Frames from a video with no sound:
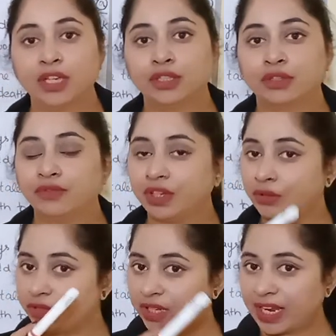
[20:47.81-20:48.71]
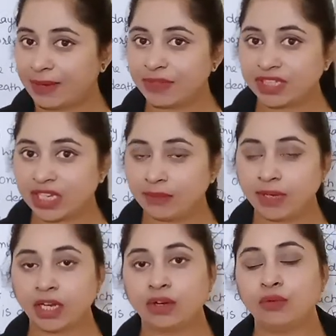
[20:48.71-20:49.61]
So we know the rhyme scheme
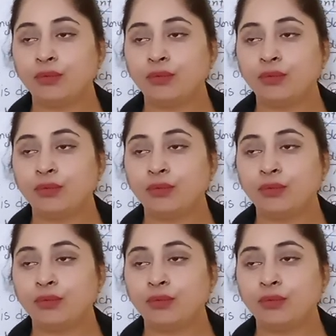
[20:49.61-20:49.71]
now.